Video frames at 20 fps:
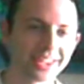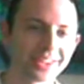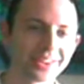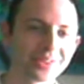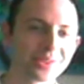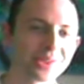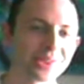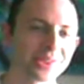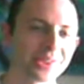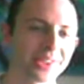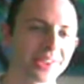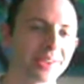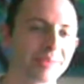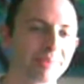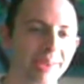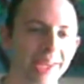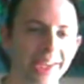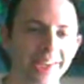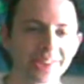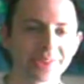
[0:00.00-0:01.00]
just seeing
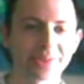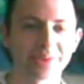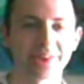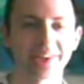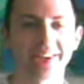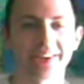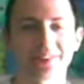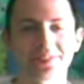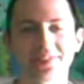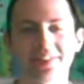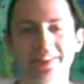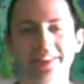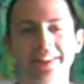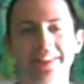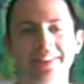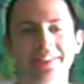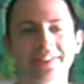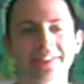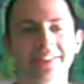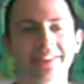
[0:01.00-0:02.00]
Maggie's reaction in
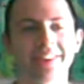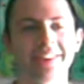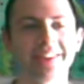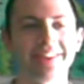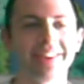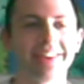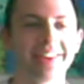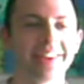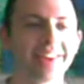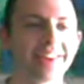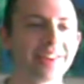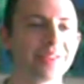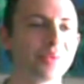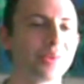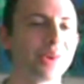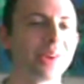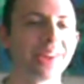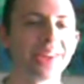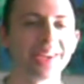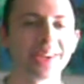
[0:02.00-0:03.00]
this, it
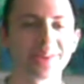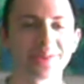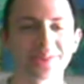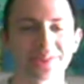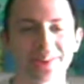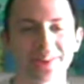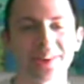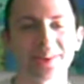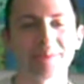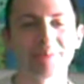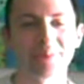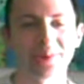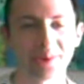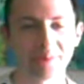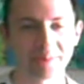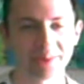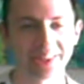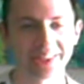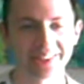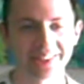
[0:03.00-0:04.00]
really is starting to bring
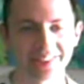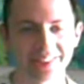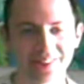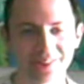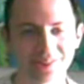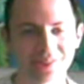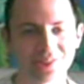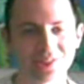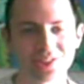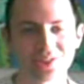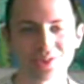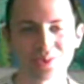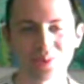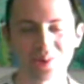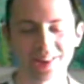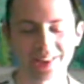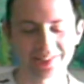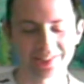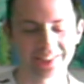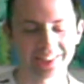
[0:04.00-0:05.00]
me to tears just
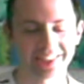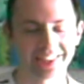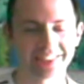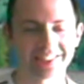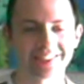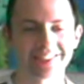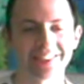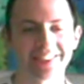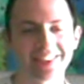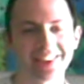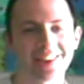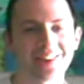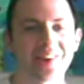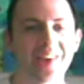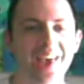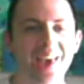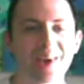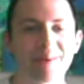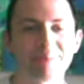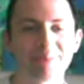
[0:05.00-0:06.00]
watching it, seeing how
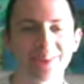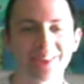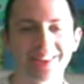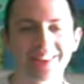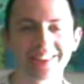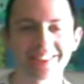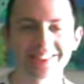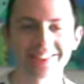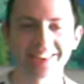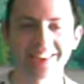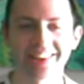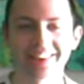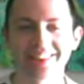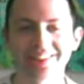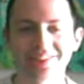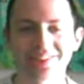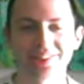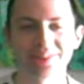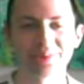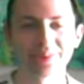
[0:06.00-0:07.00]
happy and excited
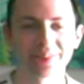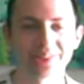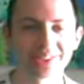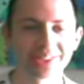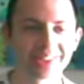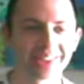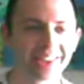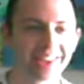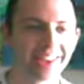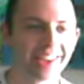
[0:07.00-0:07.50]
she was.